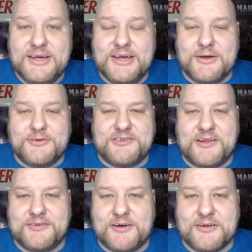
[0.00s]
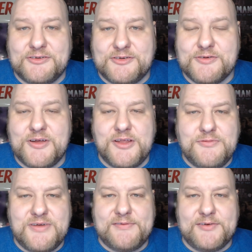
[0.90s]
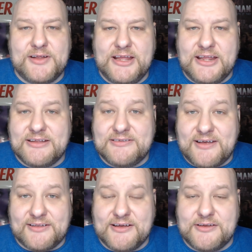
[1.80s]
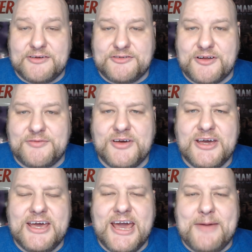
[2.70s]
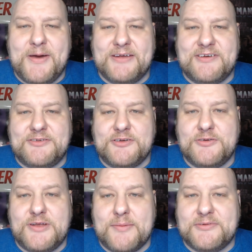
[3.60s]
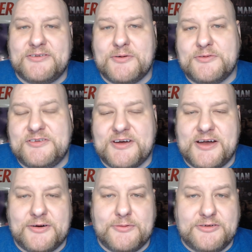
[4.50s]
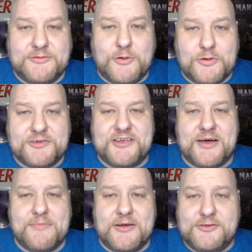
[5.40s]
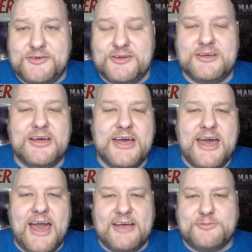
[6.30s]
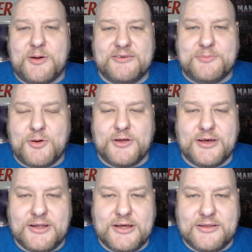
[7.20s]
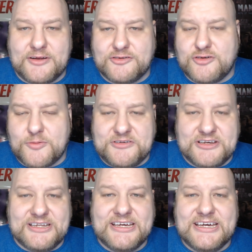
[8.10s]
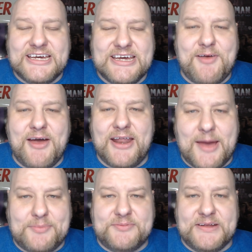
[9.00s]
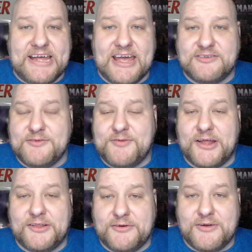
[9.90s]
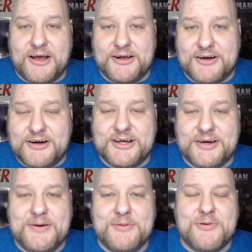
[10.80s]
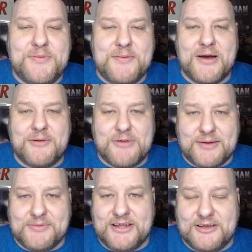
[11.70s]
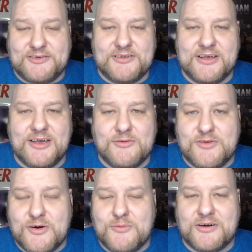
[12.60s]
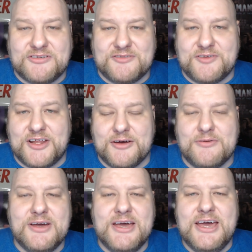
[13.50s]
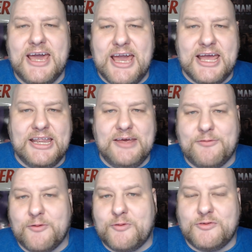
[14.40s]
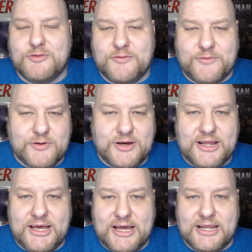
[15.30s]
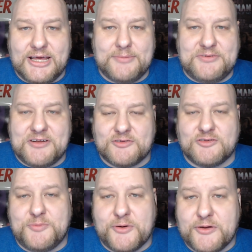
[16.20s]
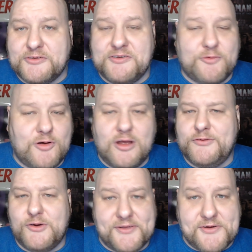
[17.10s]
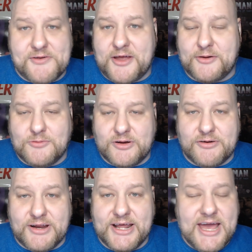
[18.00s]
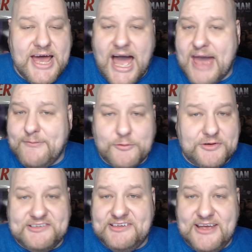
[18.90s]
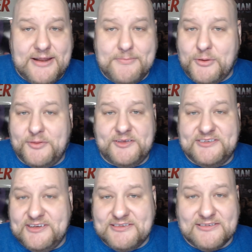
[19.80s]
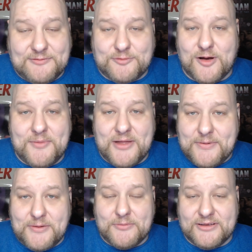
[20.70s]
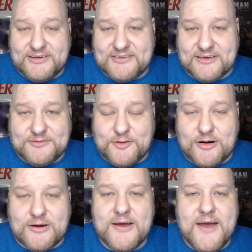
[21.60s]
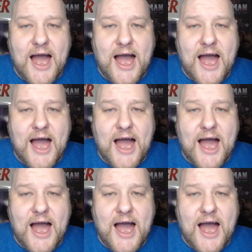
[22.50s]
you're just not entirely sure, then you definitely need to take the initiative and pay attention to the episode's title, which of course I'll mention as well as put in the description. If that happens to be the case, you find that you're not caught up, it would be my recommendation that you don't watch this video any further to avoid any potential spoilers. And for all of you out there that are wondering, I've already seen both the seasons of From that have been released thus far.